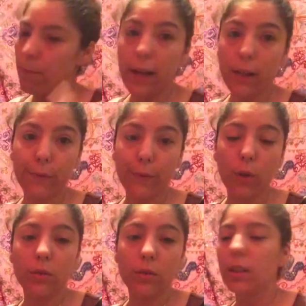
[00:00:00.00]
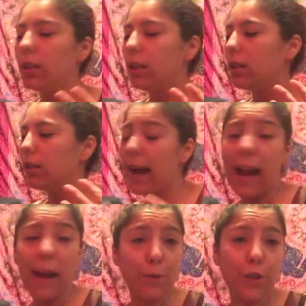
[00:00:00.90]
microphone.
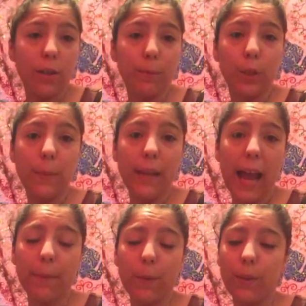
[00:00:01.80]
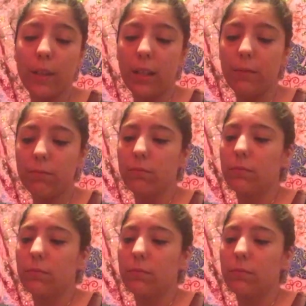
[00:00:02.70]
I'm sure I'm going to be happy with it.